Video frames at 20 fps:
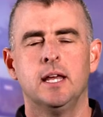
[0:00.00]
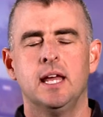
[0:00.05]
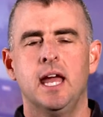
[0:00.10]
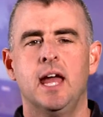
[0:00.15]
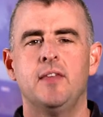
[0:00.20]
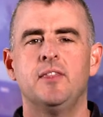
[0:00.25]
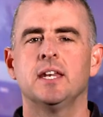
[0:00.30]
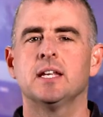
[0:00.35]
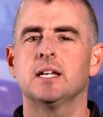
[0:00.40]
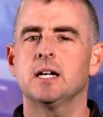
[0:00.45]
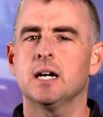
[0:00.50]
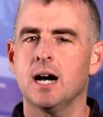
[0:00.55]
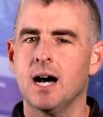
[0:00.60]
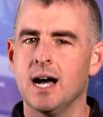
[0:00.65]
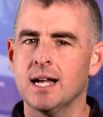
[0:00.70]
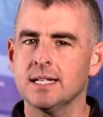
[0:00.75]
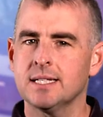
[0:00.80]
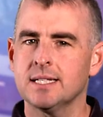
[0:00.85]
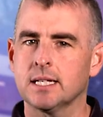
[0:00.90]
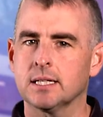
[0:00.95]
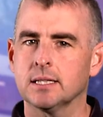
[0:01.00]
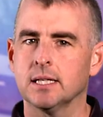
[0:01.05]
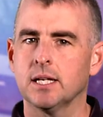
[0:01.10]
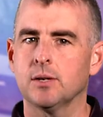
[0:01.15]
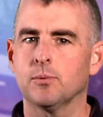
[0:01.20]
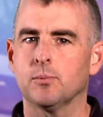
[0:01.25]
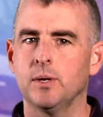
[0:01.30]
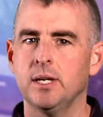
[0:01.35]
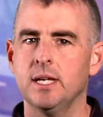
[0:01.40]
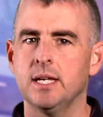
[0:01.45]
and then constantly
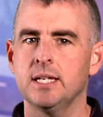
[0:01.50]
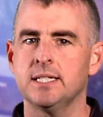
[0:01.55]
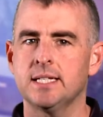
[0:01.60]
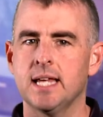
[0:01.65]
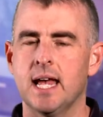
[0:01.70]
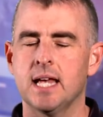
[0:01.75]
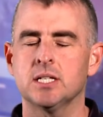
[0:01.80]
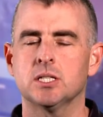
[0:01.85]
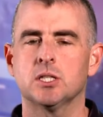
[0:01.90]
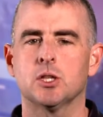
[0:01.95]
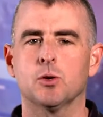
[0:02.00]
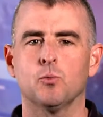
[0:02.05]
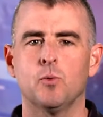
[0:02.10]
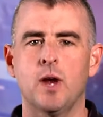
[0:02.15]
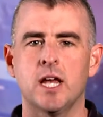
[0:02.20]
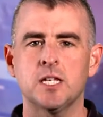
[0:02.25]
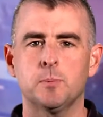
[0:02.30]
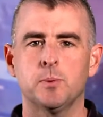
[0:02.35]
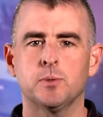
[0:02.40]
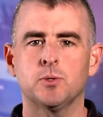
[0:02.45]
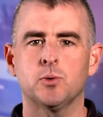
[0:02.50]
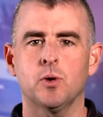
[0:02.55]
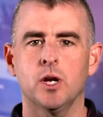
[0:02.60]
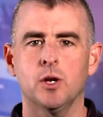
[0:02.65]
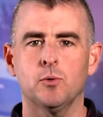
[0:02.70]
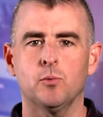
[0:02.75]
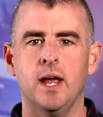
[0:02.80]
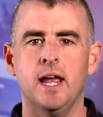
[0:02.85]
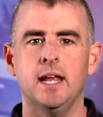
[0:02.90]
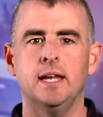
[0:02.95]
reassess the respiratory
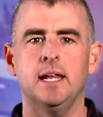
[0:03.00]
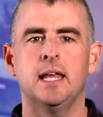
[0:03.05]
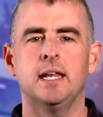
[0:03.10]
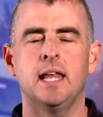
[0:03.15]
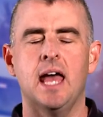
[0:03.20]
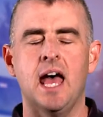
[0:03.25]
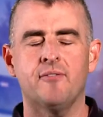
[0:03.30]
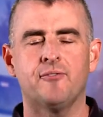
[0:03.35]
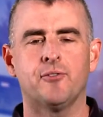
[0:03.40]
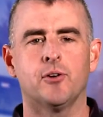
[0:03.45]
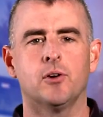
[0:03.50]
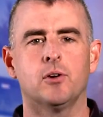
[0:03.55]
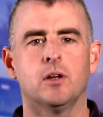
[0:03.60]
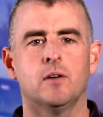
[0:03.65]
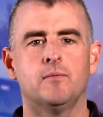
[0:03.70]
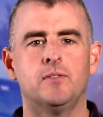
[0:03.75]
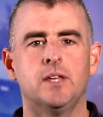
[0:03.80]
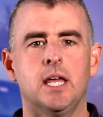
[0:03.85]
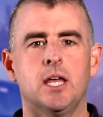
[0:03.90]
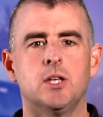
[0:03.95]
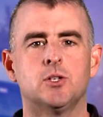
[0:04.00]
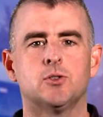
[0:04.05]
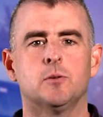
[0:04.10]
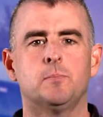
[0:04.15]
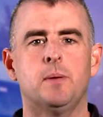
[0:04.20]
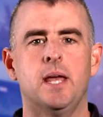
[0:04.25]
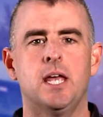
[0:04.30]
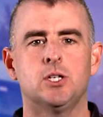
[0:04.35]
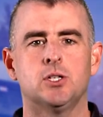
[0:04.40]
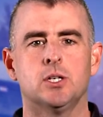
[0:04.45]
rate and effort of the injured
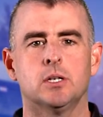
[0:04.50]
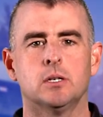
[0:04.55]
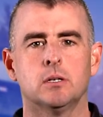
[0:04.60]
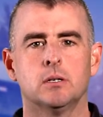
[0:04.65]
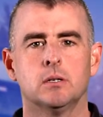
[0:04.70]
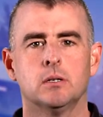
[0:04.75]
patient.